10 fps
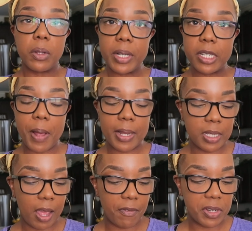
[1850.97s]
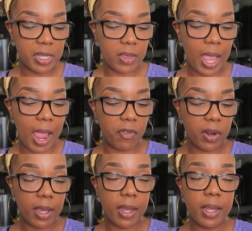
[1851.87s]
Three spots left for South
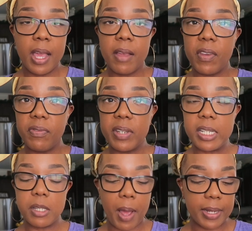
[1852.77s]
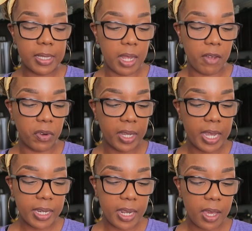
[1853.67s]
Africa, 15 spots left for
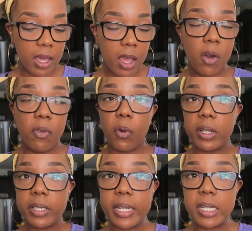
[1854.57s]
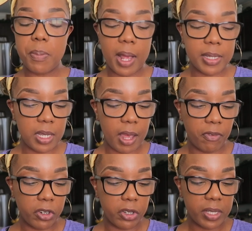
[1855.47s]
Kenya, 14 spots
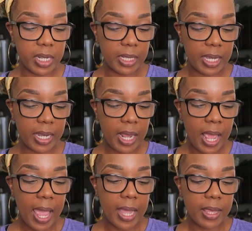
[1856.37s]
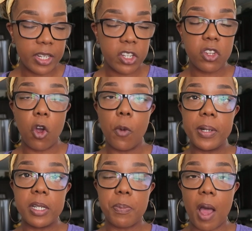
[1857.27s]
left for New Zealand, and they just
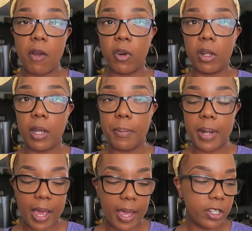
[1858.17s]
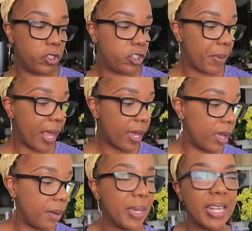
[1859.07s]
opened a spot for alumni to
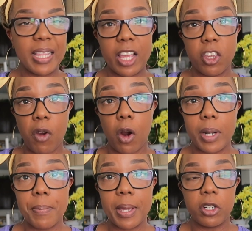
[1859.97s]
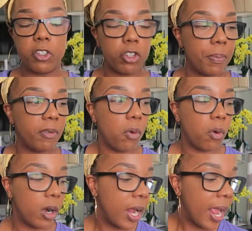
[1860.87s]
Jamaica, meaning that you've already been on a trip
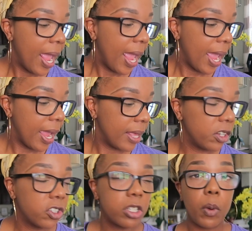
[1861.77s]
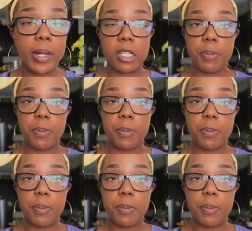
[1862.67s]
before, and there's 20